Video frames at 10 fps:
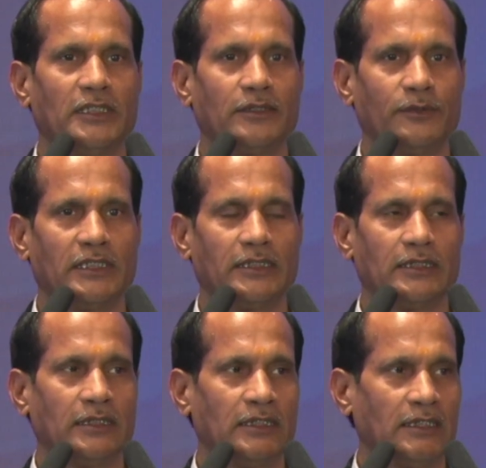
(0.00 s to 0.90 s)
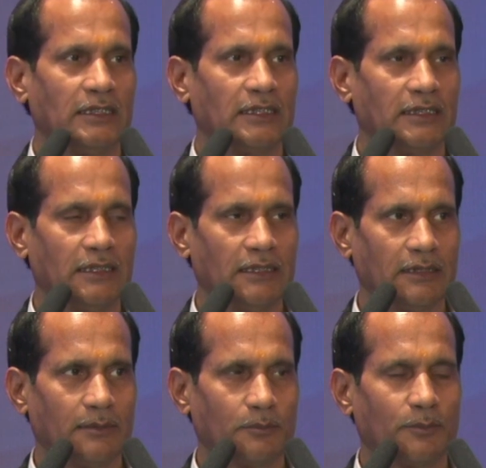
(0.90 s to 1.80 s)
where the
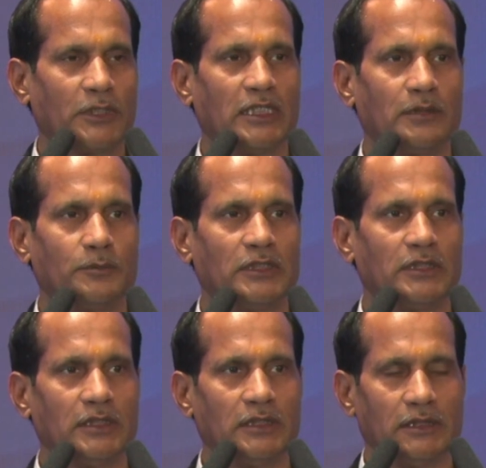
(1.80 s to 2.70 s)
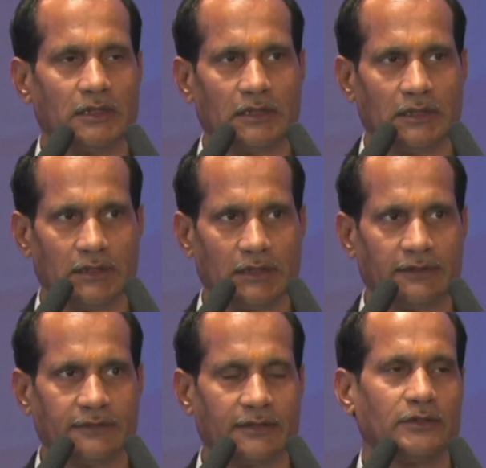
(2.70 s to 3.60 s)
Pradhan Mantri,
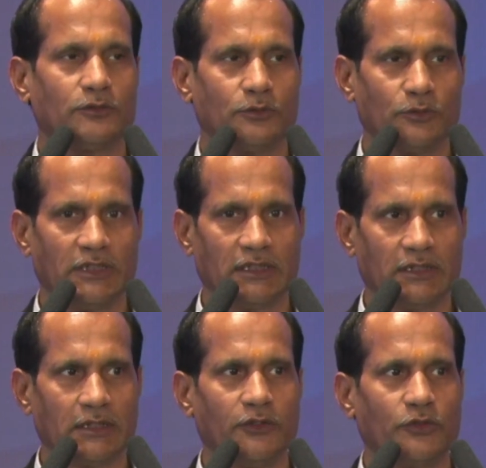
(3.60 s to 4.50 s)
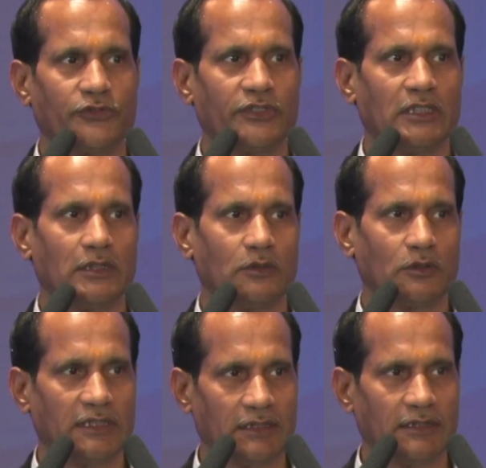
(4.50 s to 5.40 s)
this Surya Ghar Yojana or
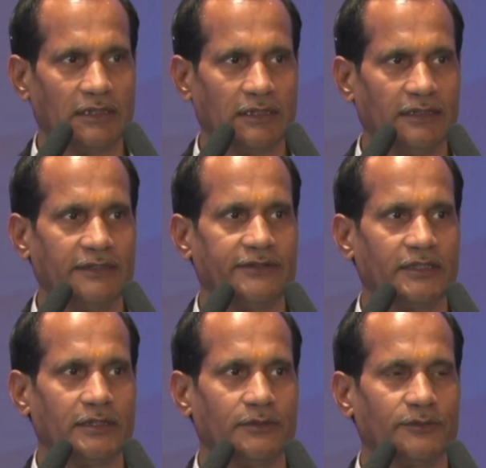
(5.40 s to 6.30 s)
the other initiatives